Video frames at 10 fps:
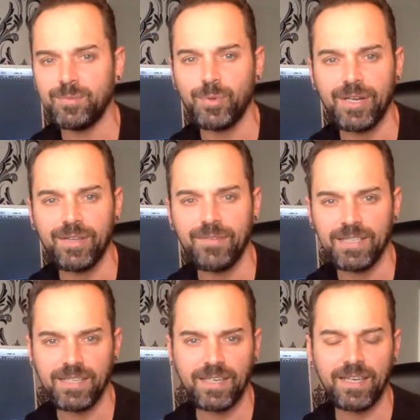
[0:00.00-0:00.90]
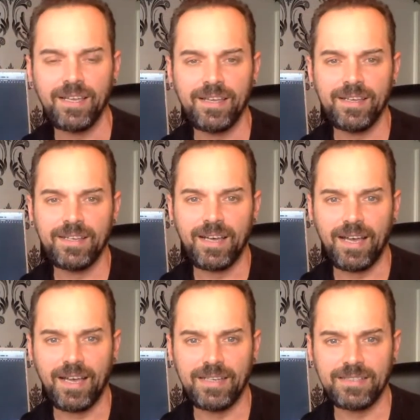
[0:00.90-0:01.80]
It's pretty basic
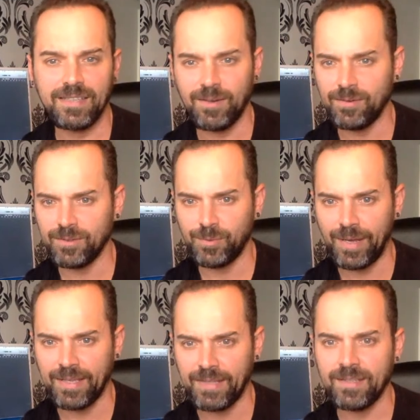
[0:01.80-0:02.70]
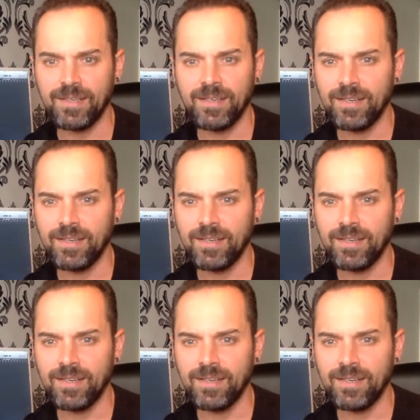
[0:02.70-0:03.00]
and sounds great.